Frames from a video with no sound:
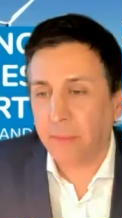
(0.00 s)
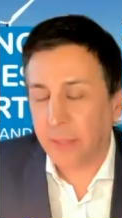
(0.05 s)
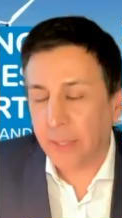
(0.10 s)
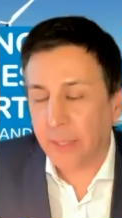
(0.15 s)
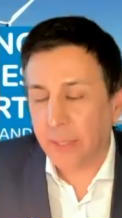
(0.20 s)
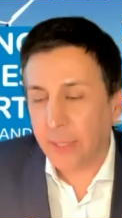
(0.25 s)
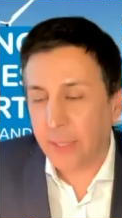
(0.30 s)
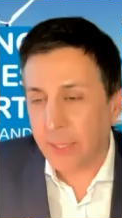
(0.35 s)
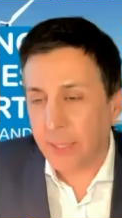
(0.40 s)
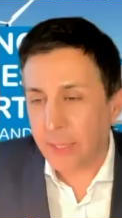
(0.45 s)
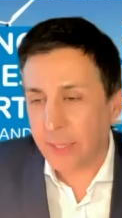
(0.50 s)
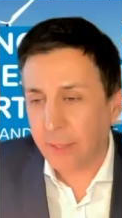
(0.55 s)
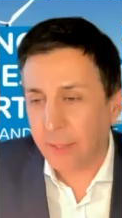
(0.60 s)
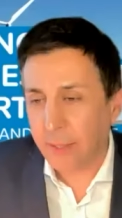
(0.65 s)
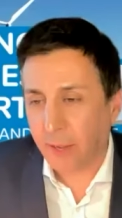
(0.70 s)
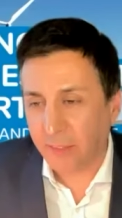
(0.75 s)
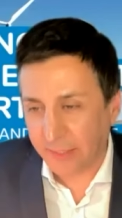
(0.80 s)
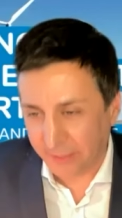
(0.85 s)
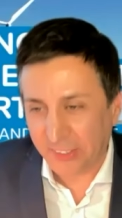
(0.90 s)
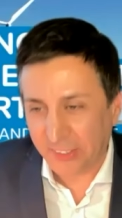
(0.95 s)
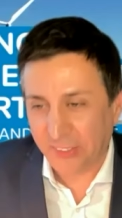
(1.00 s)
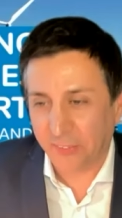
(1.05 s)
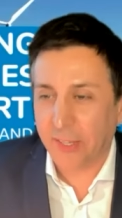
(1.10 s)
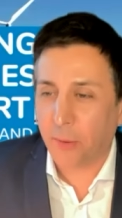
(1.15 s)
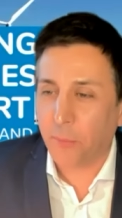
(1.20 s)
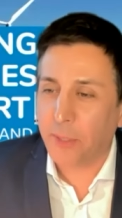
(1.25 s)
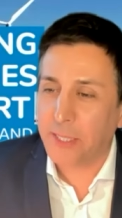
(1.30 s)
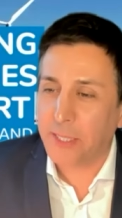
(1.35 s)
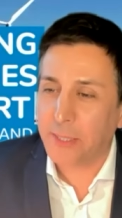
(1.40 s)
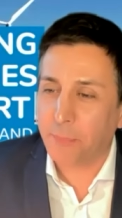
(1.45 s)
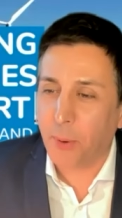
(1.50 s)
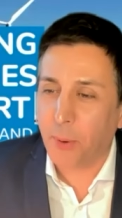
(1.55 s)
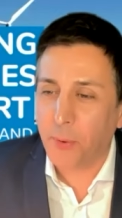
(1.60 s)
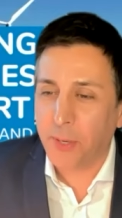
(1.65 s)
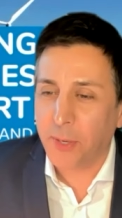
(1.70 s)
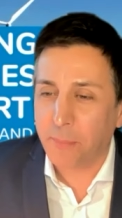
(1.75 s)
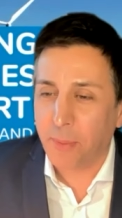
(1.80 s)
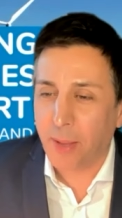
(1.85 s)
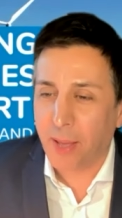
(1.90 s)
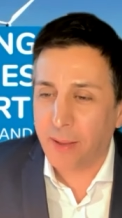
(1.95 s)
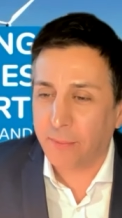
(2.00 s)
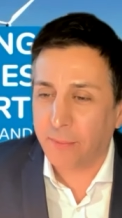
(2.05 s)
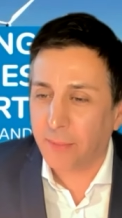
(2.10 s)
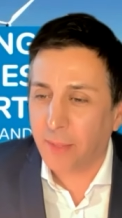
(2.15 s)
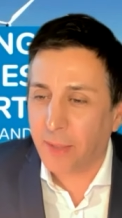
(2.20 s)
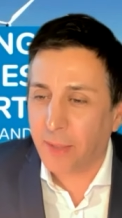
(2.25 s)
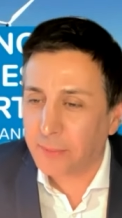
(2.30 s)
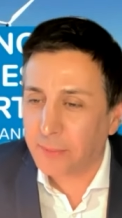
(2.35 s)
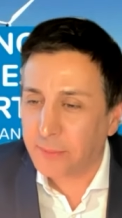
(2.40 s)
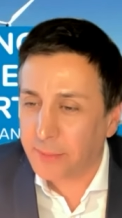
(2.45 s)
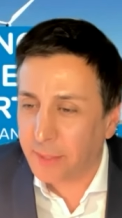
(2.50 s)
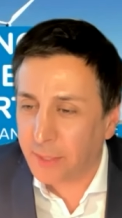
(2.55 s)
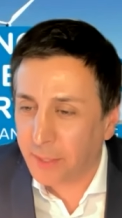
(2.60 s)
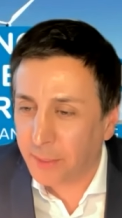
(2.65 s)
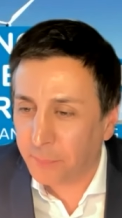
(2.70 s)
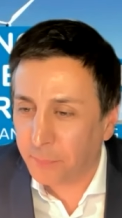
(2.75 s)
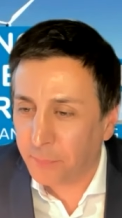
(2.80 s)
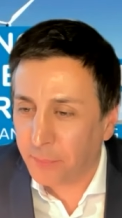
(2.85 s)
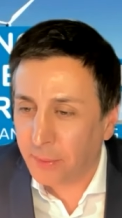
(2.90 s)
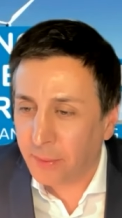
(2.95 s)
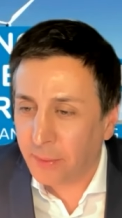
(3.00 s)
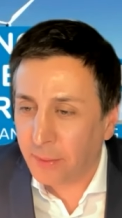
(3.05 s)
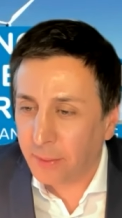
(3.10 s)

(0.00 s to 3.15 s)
here I think this is something that we spoke about that um,